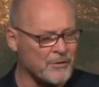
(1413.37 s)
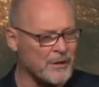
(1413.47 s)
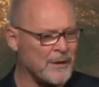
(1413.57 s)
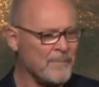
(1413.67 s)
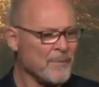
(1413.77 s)

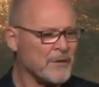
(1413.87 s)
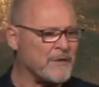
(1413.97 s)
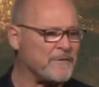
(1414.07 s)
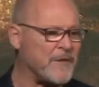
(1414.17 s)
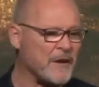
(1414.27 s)
the, the
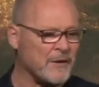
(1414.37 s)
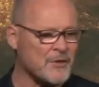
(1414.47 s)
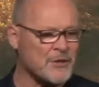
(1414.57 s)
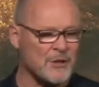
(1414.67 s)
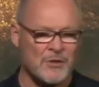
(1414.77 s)

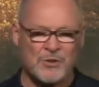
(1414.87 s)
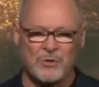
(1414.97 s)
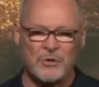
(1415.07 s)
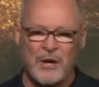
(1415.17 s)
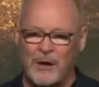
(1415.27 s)
Pharisees
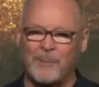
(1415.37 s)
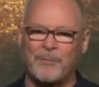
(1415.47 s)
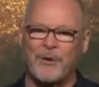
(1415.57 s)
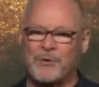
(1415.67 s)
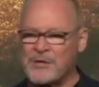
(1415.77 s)
who help
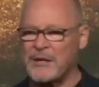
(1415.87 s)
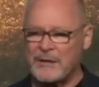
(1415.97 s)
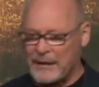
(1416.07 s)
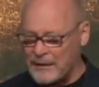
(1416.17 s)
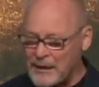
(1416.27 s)
those that
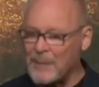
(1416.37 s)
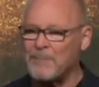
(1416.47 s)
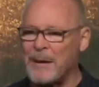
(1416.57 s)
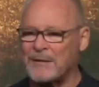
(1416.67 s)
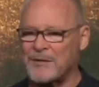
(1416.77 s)
can come
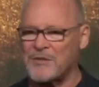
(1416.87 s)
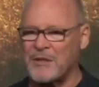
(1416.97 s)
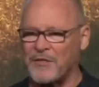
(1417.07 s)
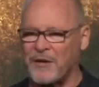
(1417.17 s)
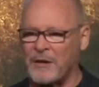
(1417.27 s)
back to say
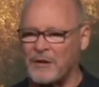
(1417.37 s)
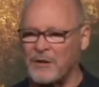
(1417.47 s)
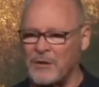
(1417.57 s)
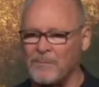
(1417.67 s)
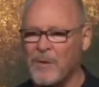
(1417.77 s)
thank
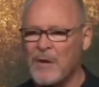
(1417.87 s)
you.